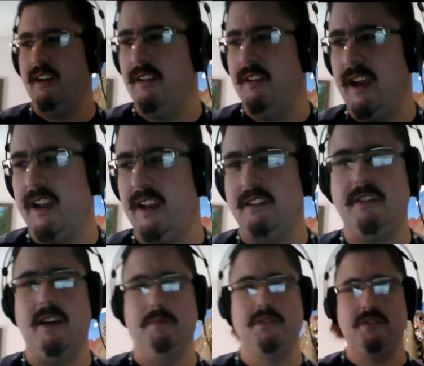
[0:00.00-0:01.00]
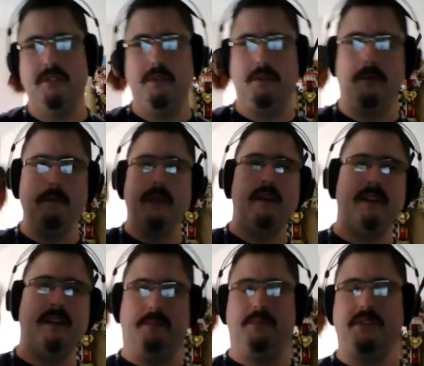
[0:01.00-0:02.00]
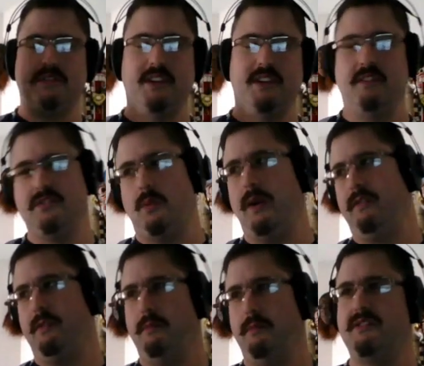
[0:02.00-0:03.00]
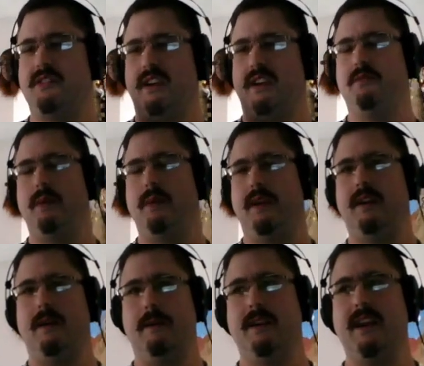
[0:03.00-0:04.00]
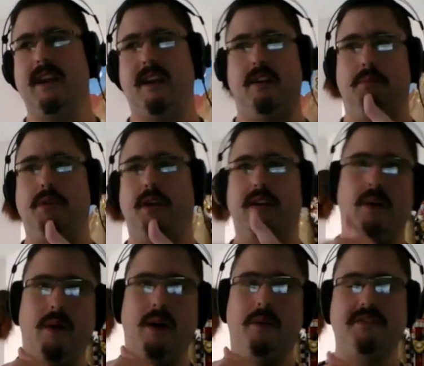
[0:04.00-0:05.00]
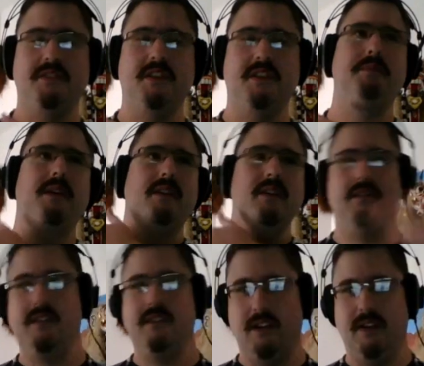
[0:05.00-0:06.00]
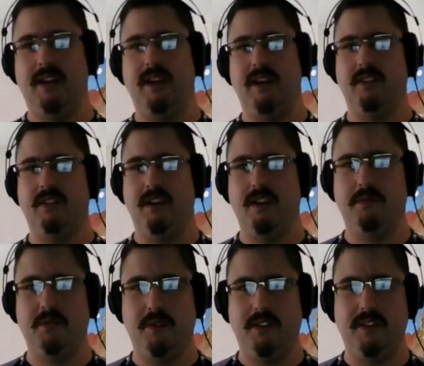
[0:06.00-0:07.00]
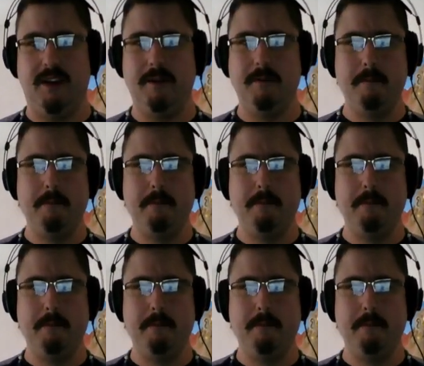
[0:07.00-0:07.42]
here, and it helps to keep the signals away from us. Like if we can't unplug it while we're sleeping, it actually helps with that.